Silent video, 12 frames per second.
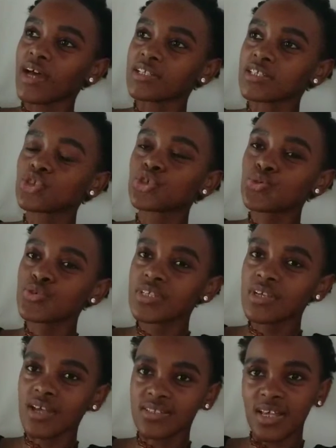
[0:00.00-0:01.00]
that
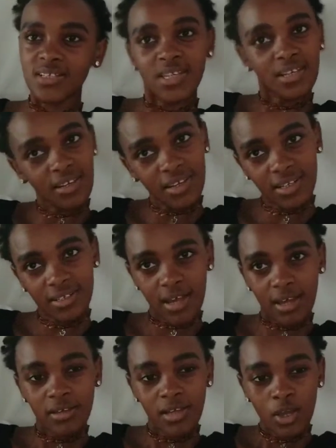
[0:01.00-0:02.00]
choosing a certain
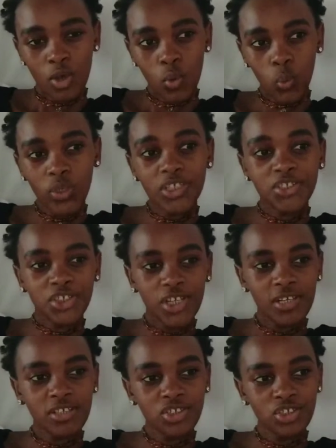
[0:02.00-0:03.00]
leader will
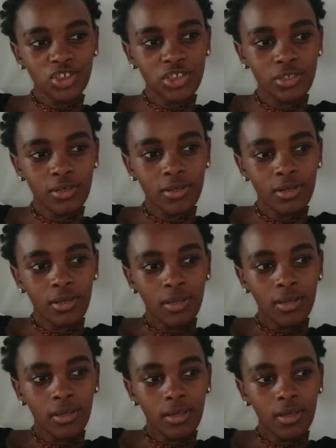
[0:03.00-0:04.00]
change
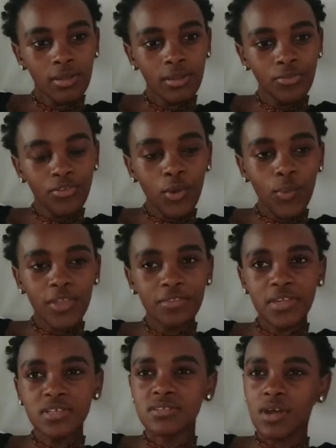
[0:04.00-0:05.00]
the way
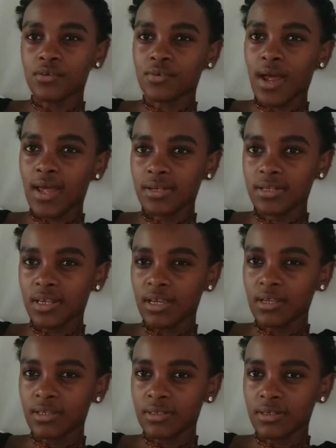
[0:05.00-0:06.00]
things are run
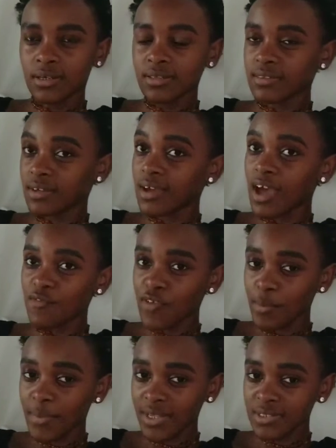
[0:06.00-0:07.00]
in the
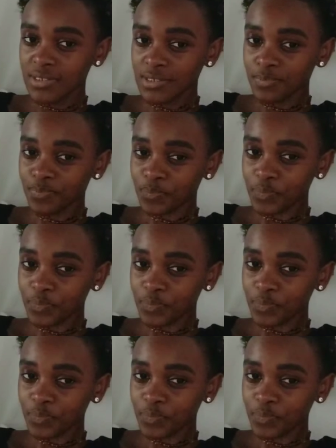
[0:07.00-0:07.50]
government